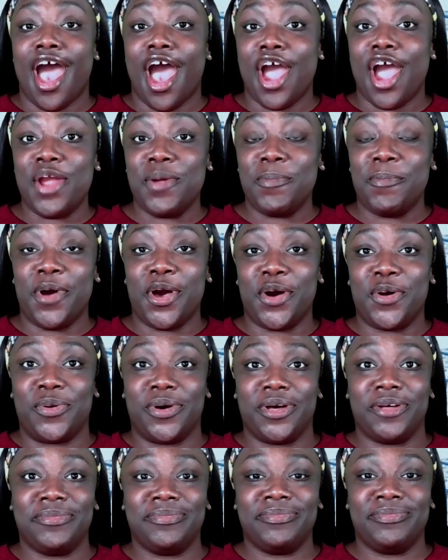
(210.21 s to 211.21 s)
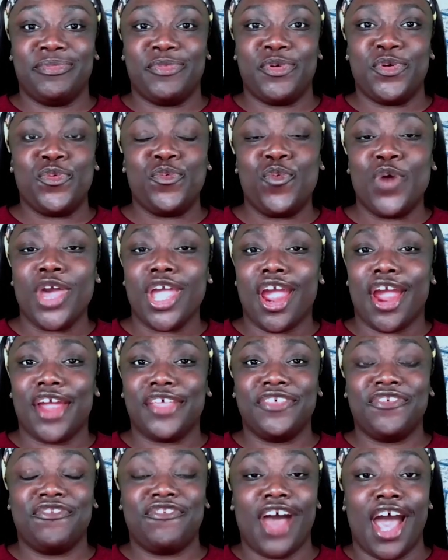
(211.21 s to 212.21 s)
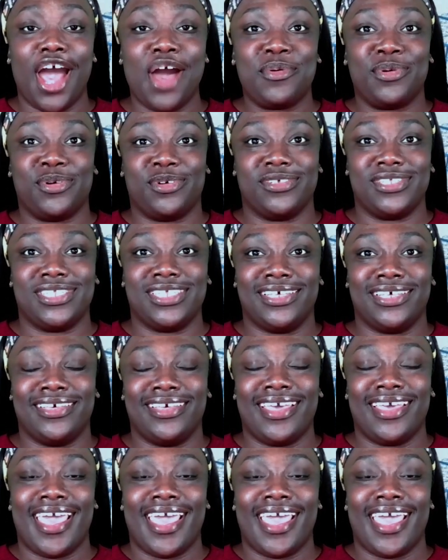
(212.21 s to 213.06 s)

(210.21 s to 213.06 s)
Our poem, Where Are the Vowels?